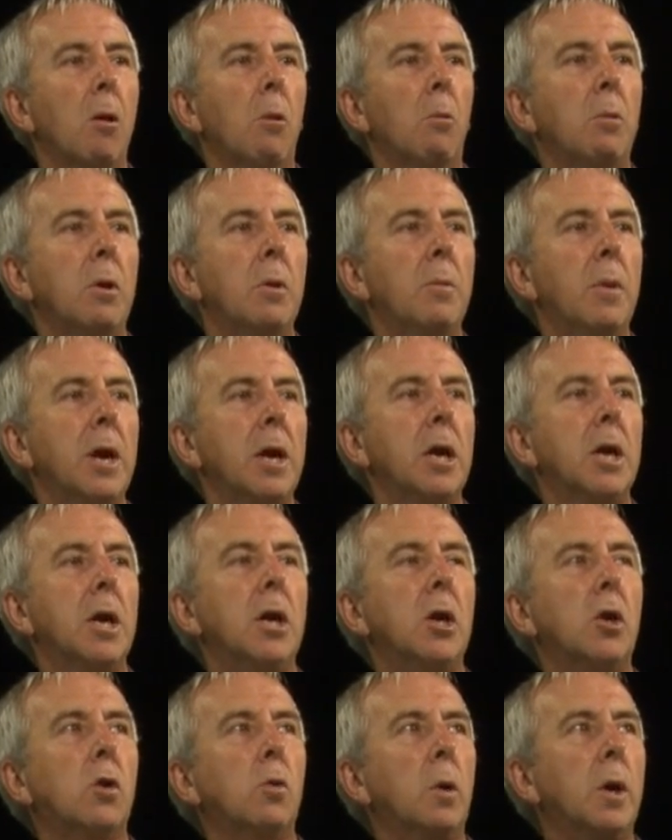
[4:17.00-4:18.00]
we make
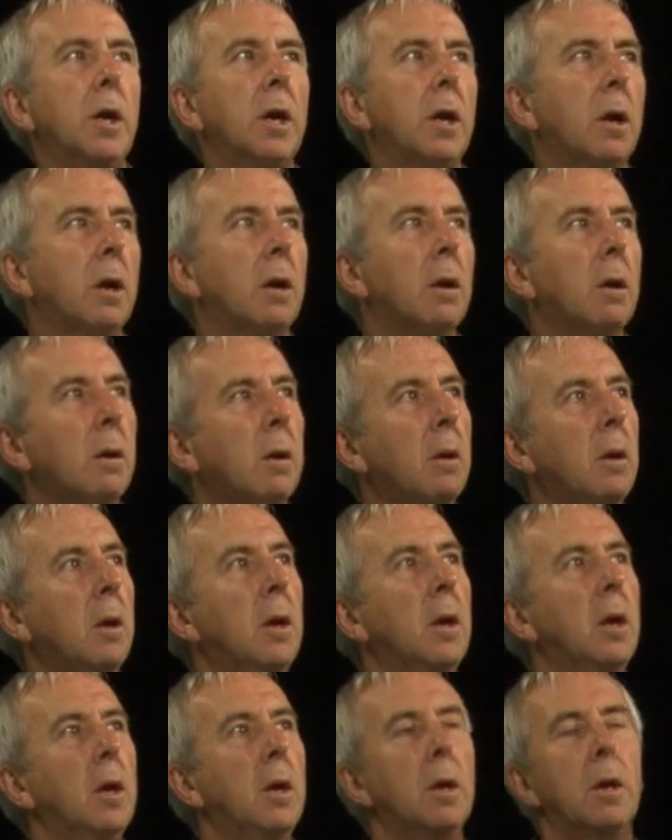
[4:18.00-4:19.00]
each week,
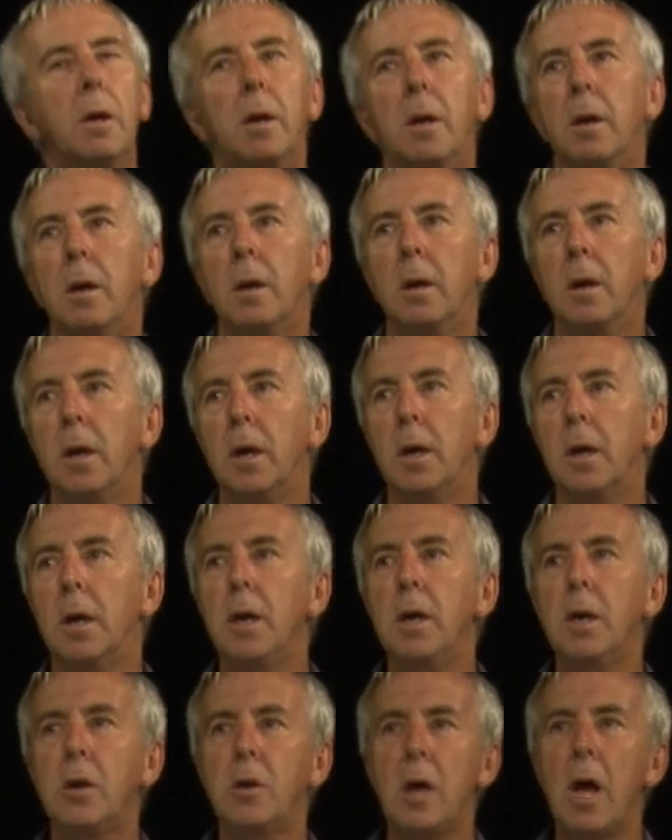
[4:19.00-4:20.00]

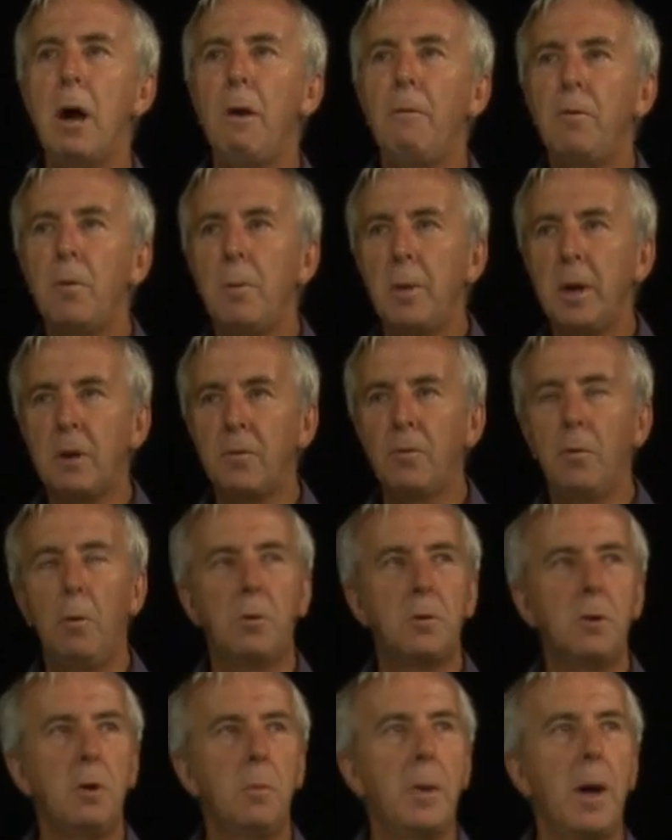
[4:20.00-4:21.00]
each alpha makes
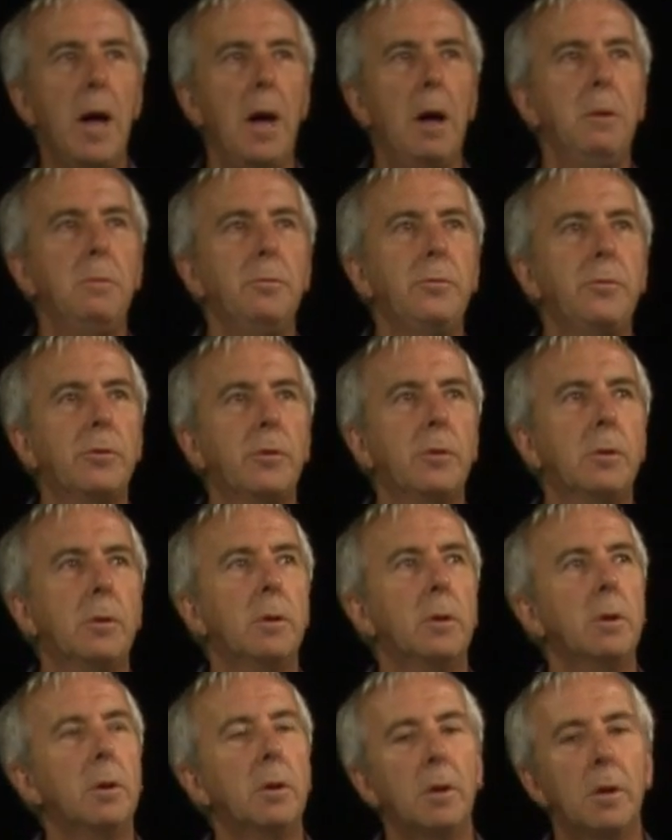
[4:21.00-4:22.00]
£40.
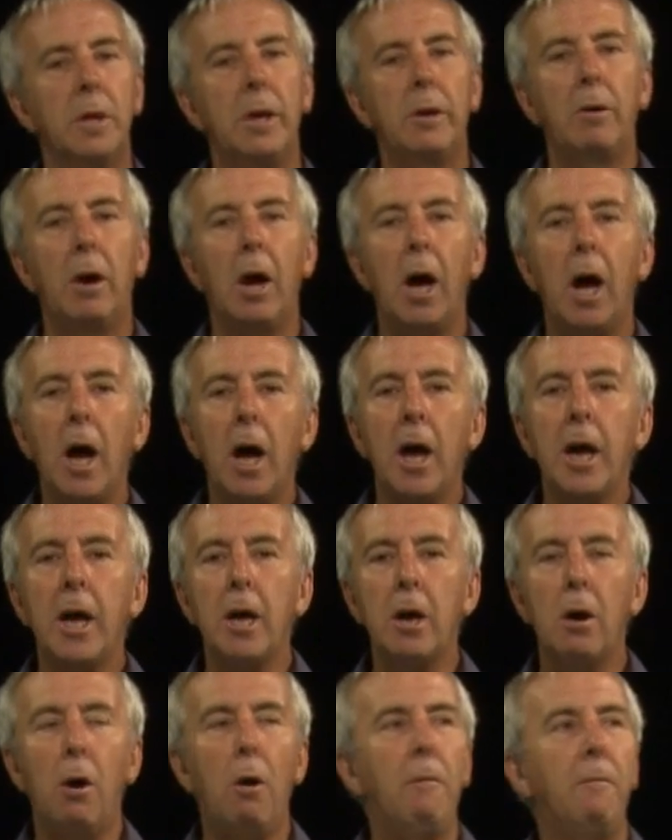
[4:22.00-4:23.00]
There are
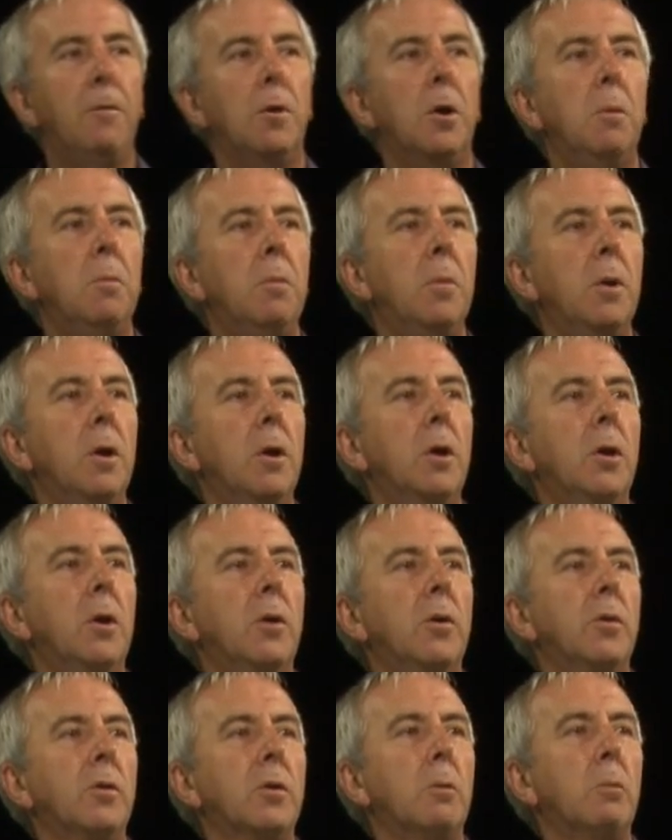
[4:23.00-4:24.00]
A of them,
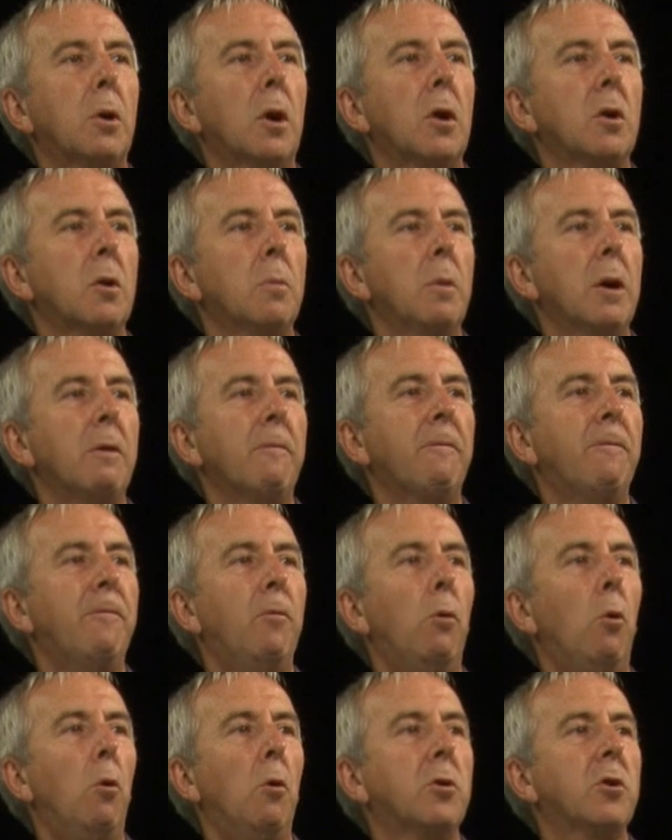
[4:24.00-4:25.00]
so we're going to make
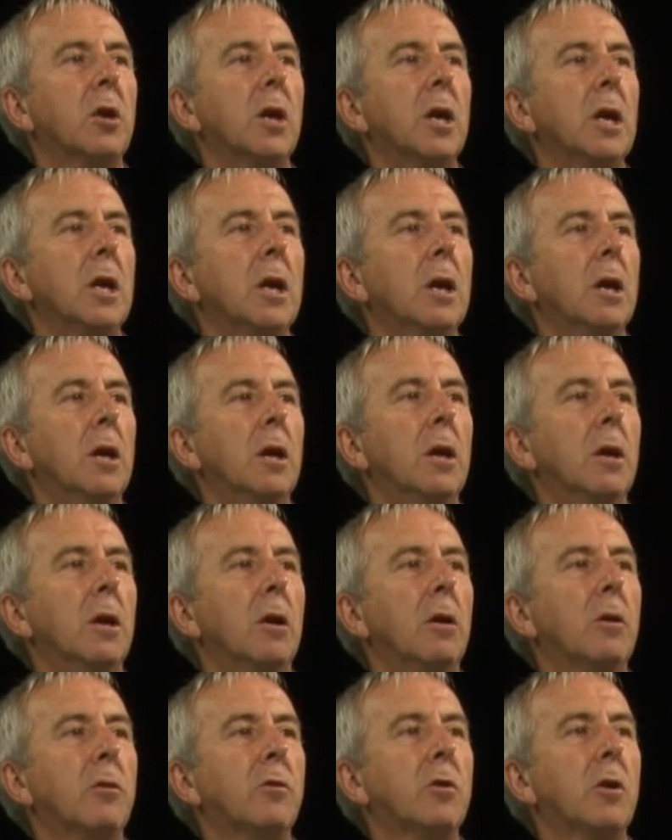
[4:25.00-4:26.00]
40
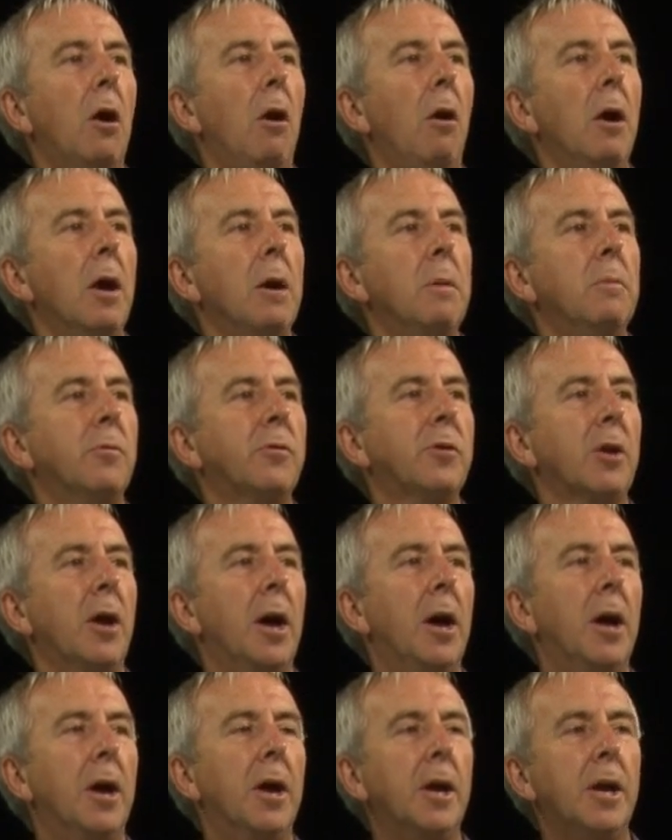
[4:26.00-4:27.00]
times
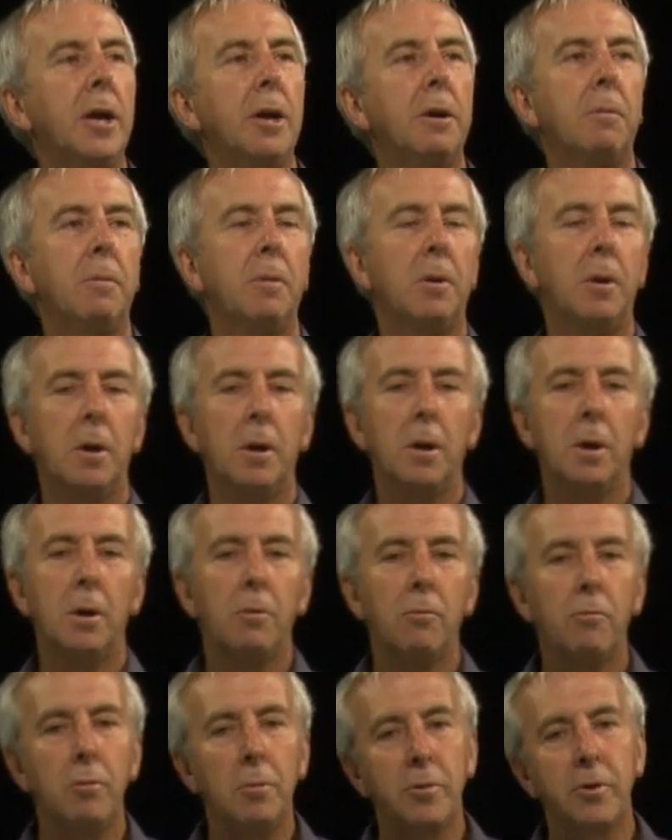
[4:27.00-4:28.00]
A
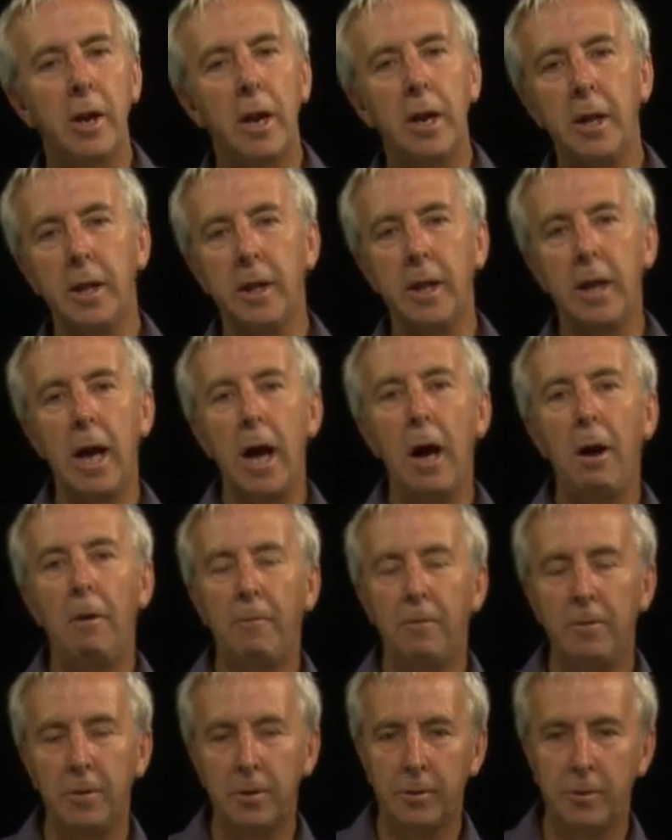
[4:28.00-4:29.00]
from selling the
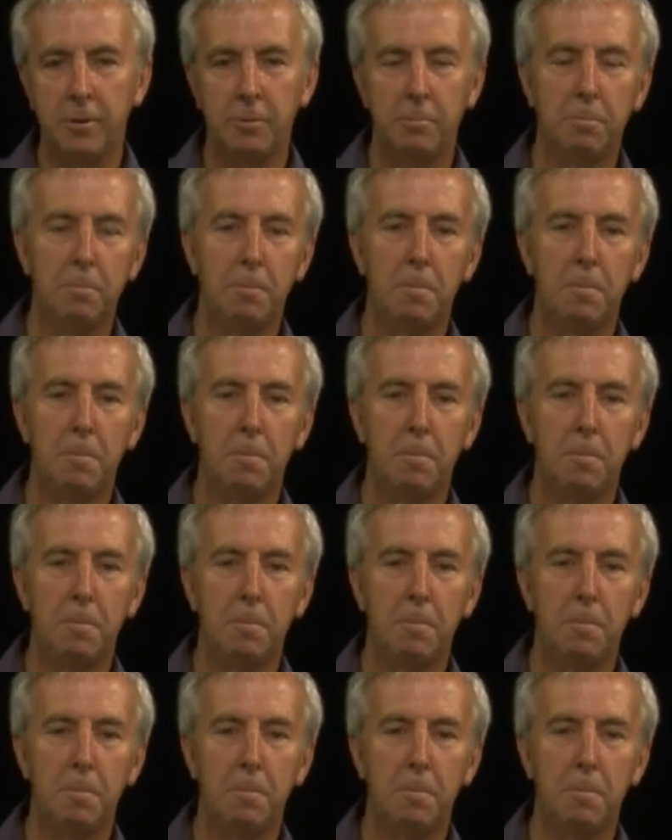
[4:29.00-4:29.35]
alphas.